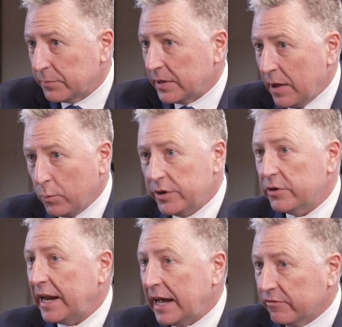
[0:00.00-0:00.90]
And we
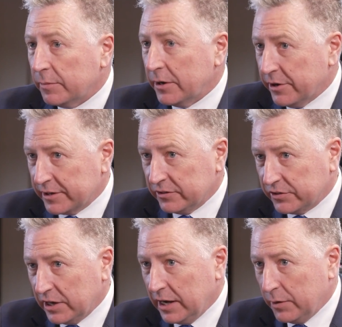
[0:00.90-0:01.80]
could have Americans
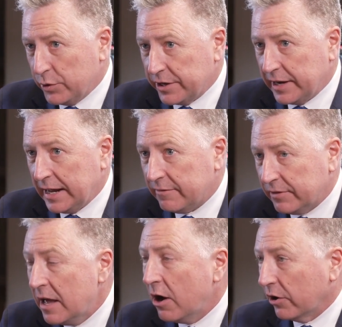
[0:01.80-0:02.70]
die. We could have
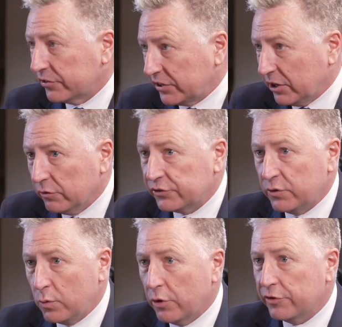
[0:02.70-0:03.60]
ourselves in a
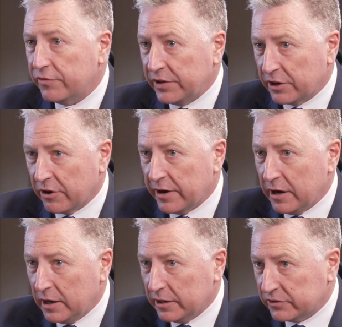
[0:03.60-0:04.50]
war defending our
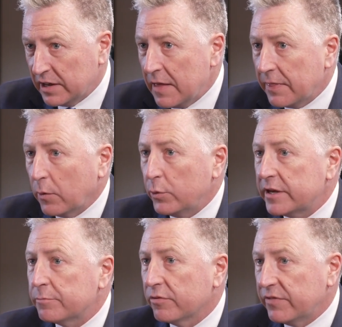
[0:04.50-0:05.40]
allies that we
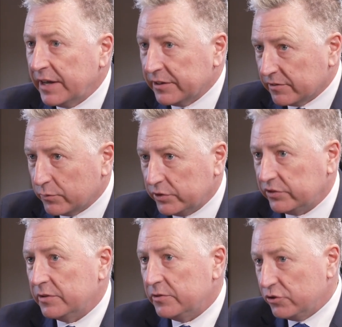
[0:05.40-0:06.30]
can prevent if we
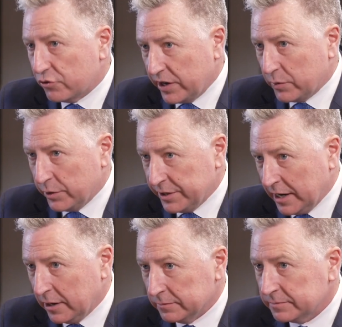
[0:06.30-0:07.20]
see Ukraine win now.